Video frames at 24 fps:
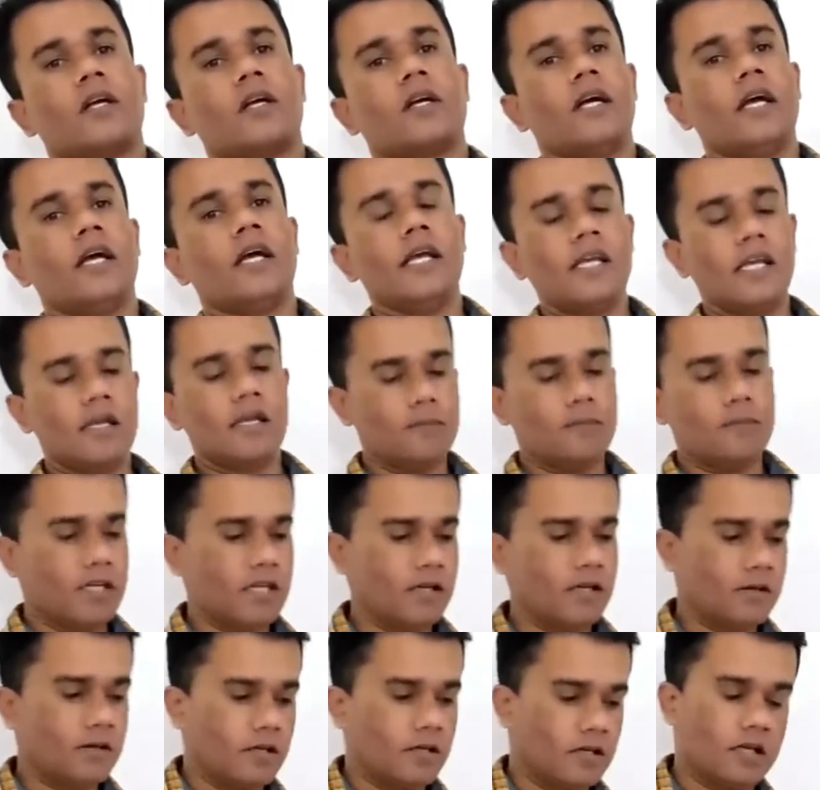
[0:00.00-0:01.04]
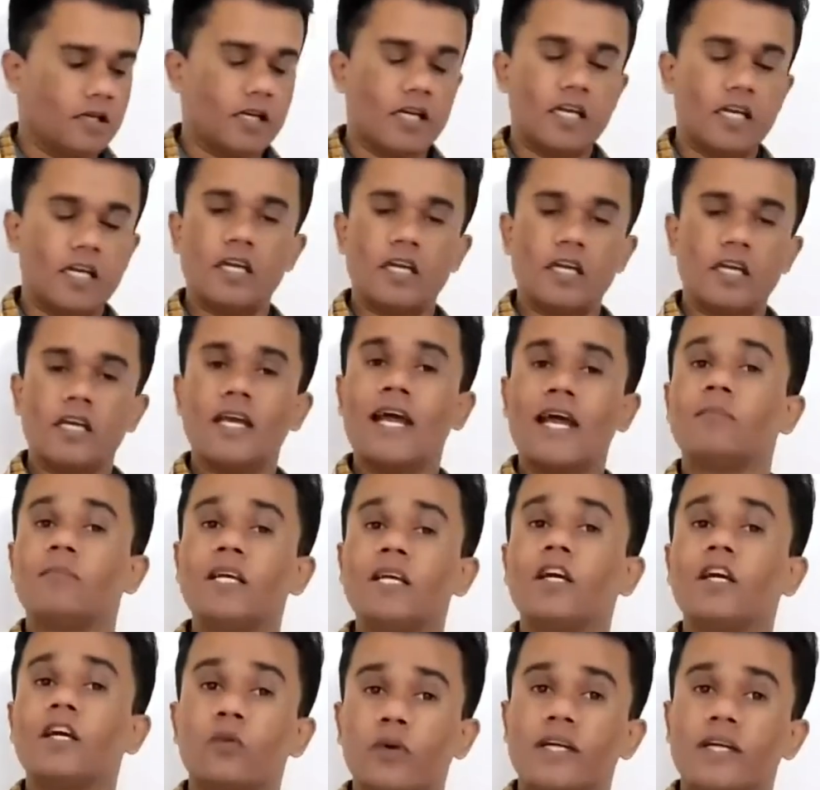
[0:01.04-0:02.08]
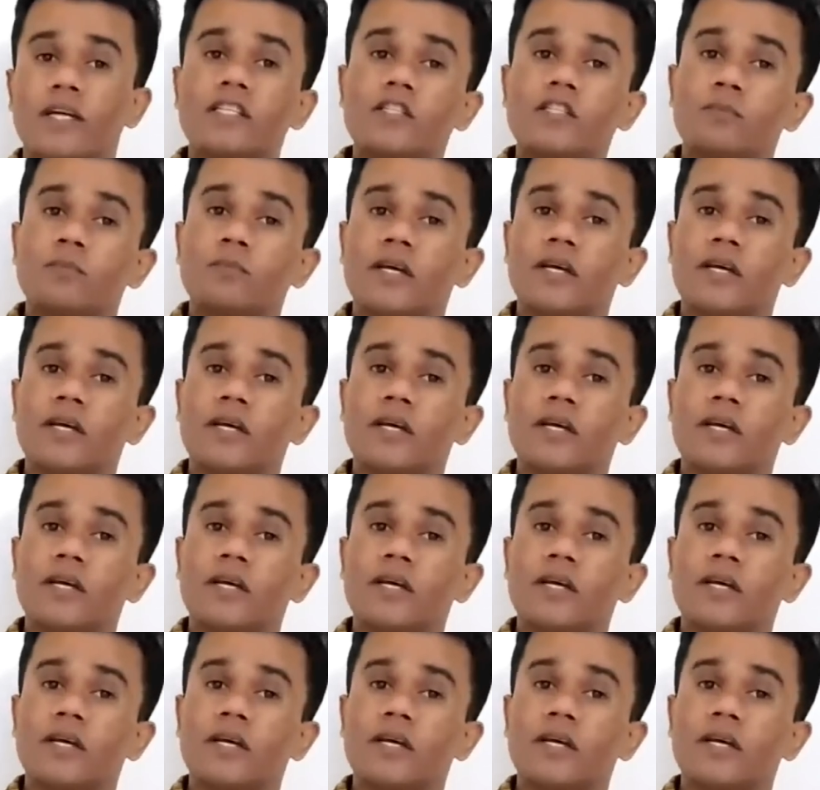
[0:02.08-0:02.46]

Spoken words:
A and B liquids mix